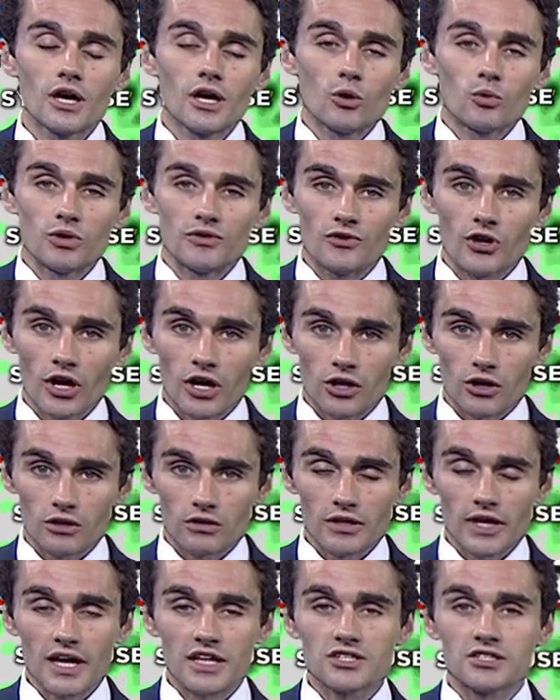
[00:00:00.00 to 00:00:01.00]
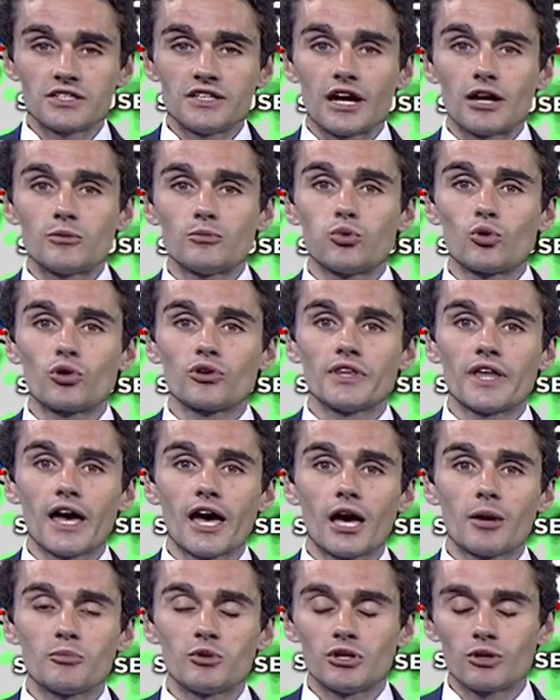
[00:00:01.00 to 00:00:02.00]
we've got our last downpour that
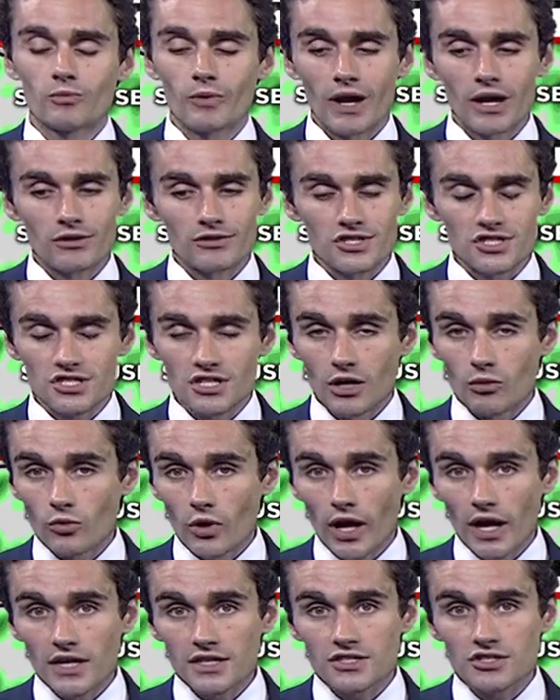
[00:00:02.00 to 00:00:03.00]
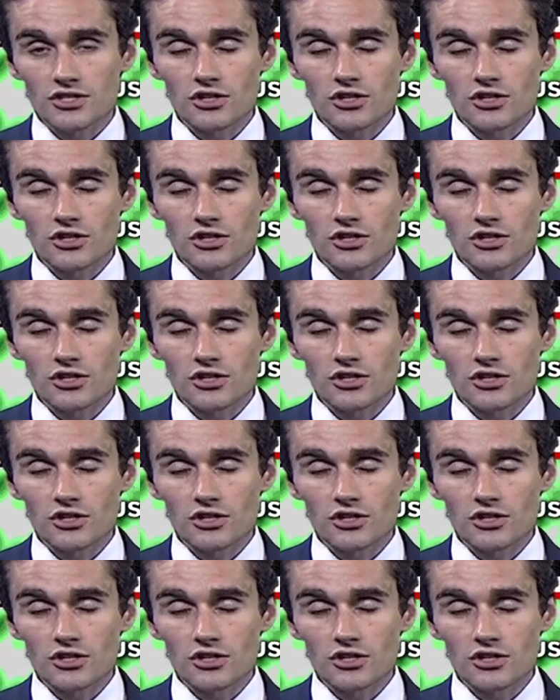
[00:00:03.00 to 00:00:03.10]
happened around sunrise,